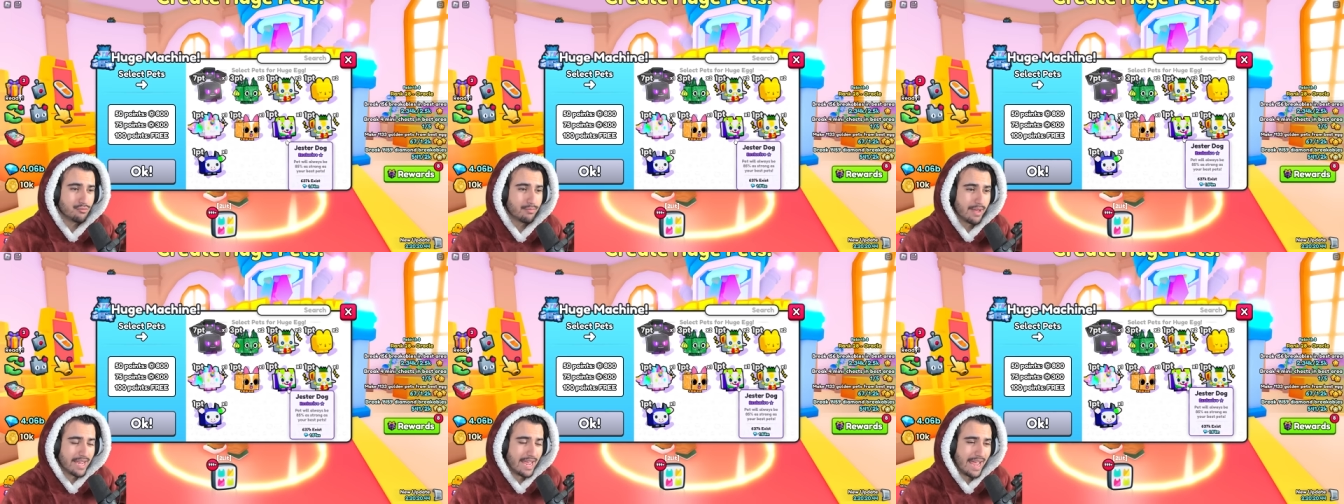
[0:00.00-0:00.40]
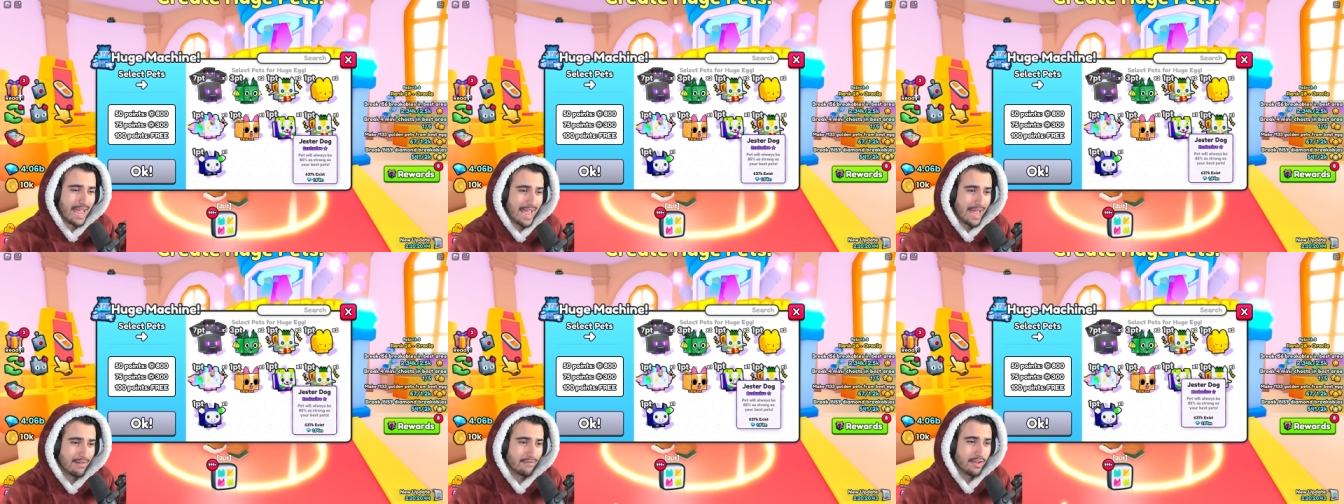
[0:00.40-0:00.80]
may
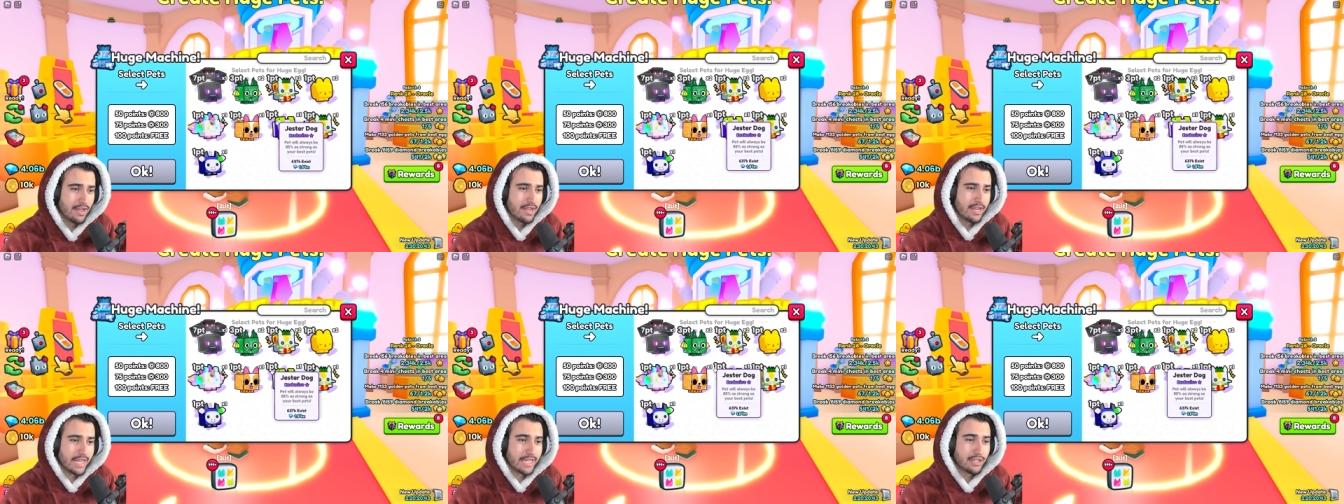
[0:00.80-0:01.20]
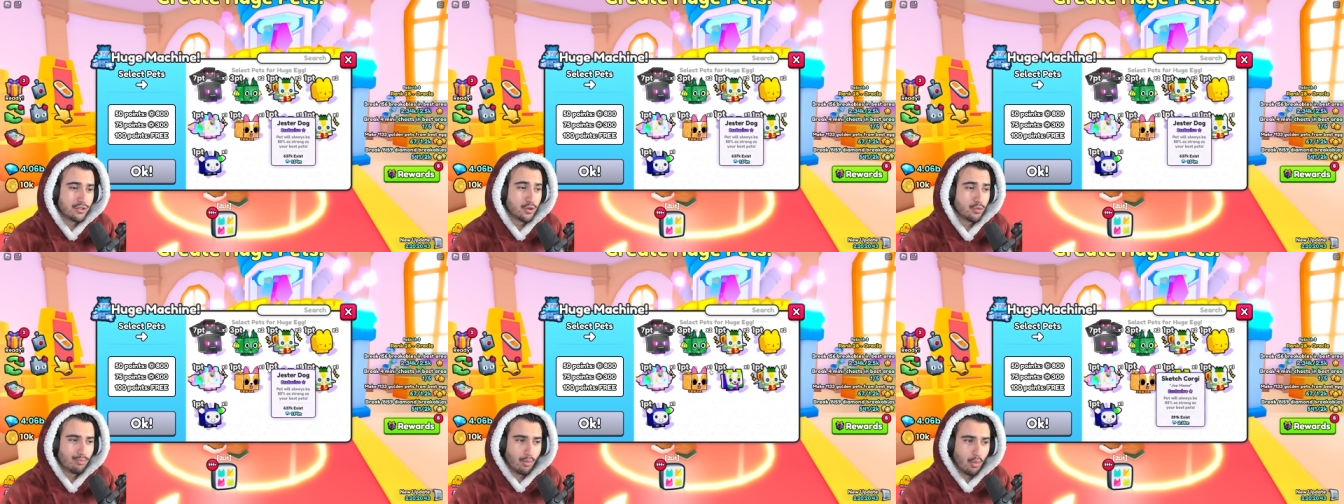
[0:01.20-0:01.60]
have
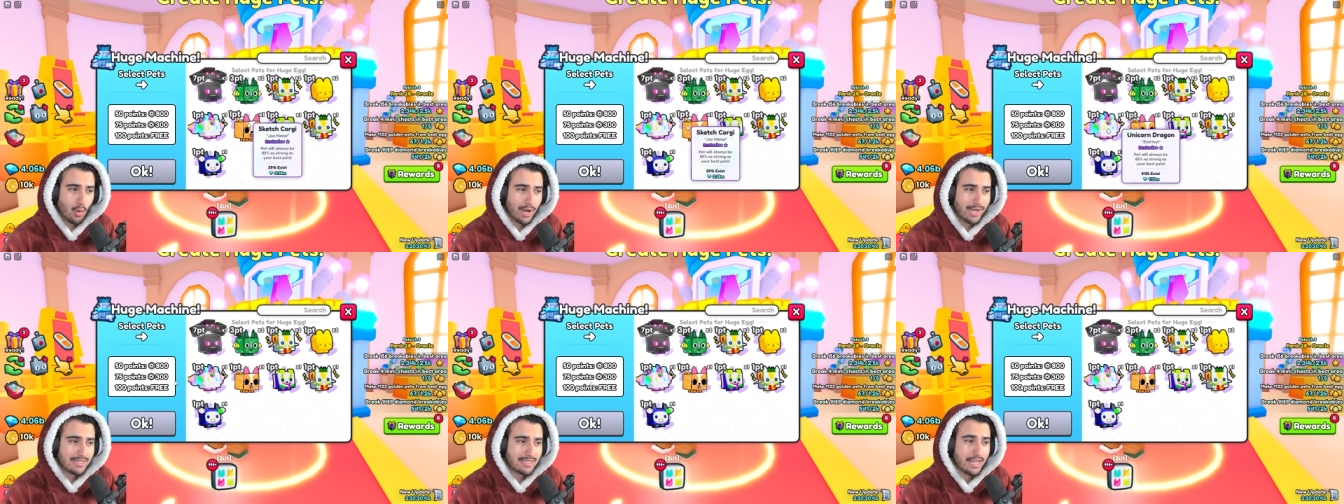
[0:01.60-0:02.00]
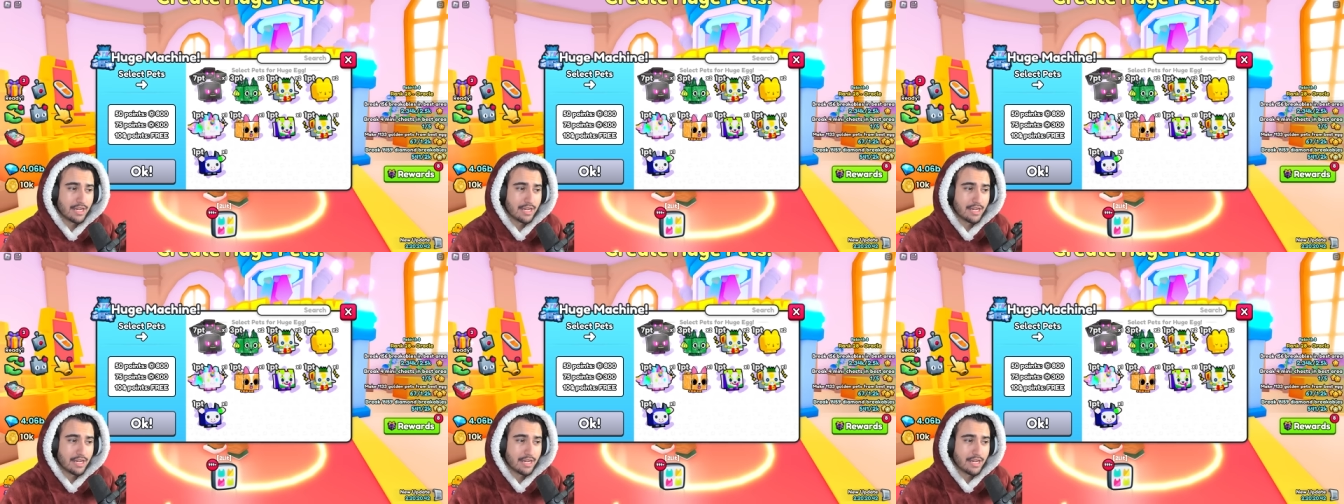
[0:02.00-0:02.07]
into points,